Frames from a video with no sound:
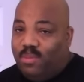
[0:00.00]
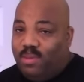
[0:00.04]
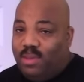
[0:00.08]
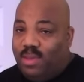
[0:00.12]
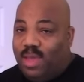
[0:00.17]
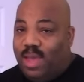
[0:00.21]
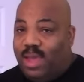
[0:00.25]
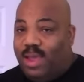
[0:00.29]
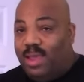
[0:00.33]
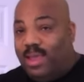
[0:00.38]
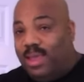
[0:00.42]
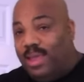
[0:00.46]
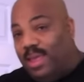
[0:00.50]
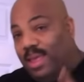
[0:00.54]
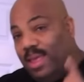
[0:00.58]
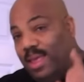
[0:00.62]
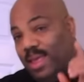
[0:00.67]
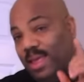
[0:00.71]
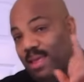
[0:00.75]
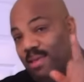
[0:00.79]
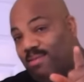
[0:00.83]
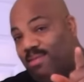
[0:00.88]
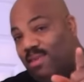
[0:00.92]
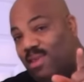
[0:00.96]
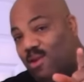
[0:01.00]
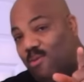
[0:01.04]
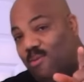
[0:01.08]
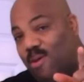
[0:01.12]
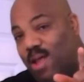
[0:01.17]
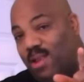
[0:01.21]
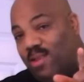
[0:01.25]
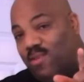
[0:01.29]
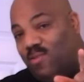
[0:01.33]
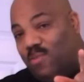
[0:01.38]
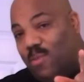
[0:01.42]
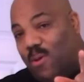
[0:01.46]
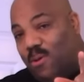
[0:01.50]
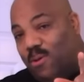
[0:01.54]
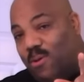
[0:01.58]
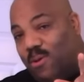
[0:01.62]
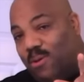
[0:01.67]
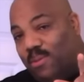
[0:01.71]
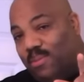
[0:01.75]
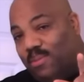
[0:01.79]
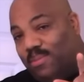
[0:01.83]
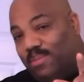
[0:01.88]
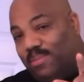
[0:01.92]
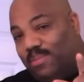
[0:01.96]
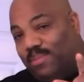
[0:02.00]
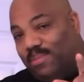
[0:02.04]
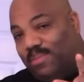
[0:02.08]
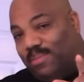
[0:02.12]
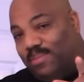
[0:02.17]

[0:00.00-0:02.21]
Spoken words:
okay? See you around the smoke.